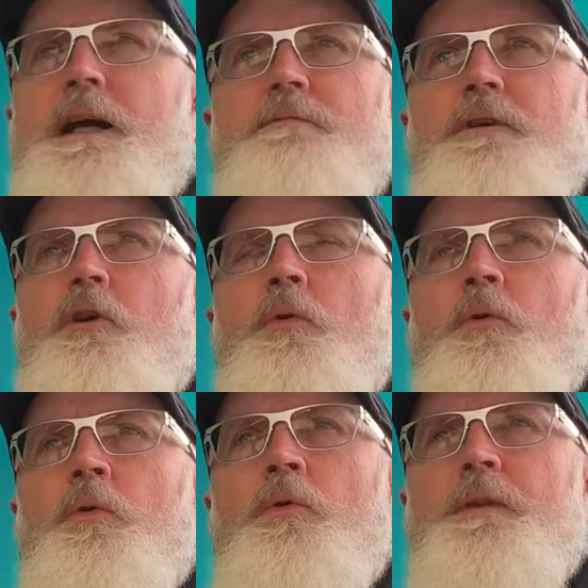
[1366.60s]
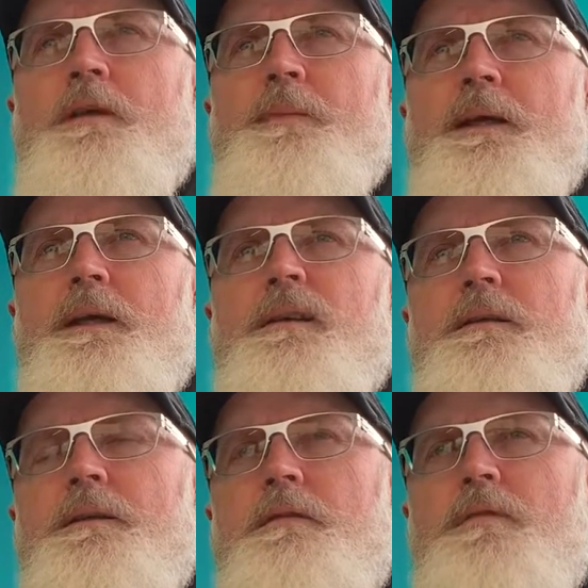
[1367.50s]
can't recall
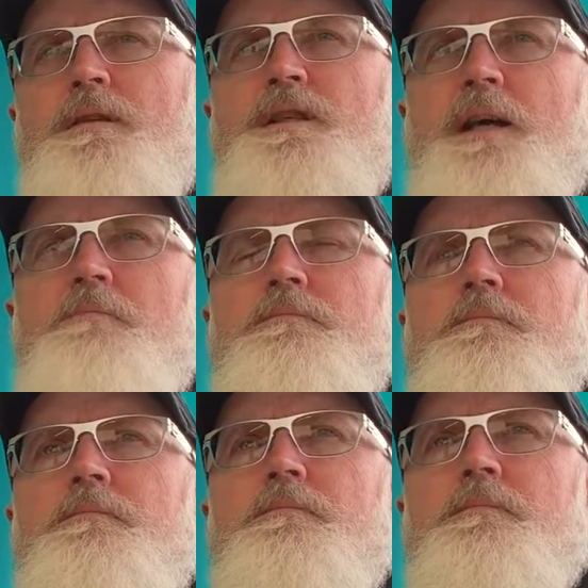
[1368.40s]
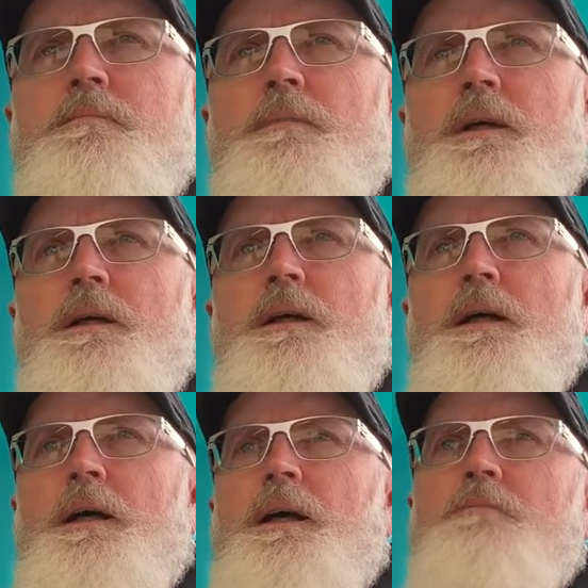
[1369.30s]
there was some
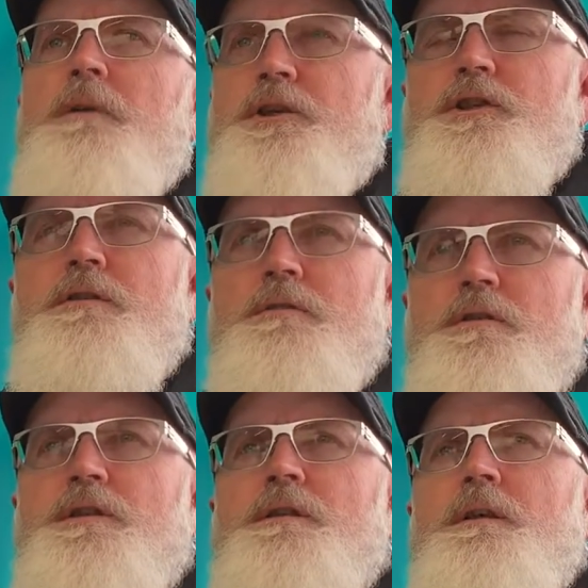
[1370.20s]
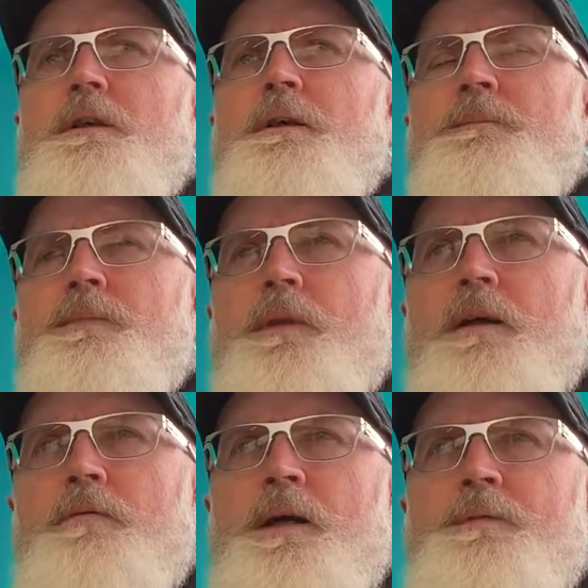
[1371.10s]
issues
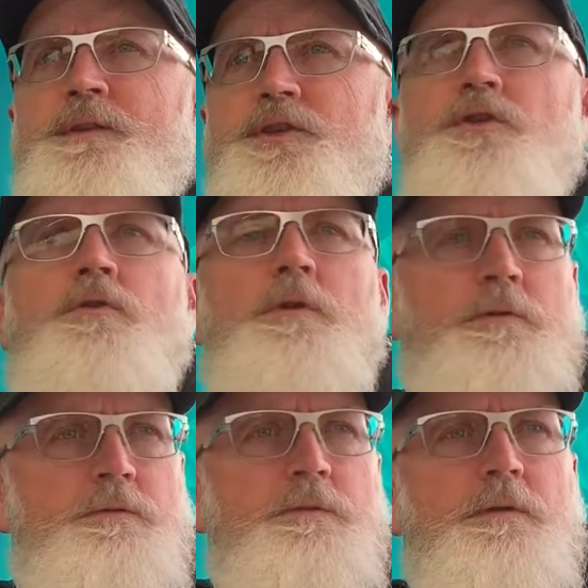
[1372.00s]
around the soil,